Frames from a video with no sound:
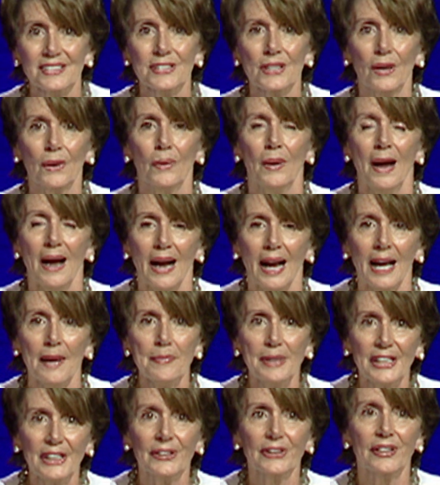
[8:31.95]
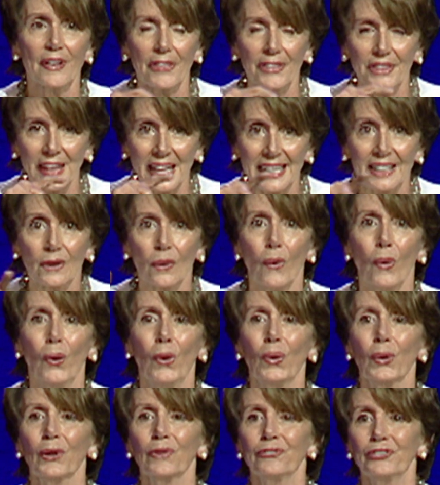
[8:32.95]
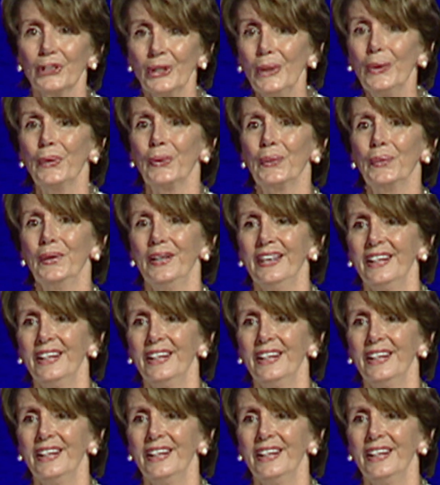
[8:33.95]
So I'm here to thank all of you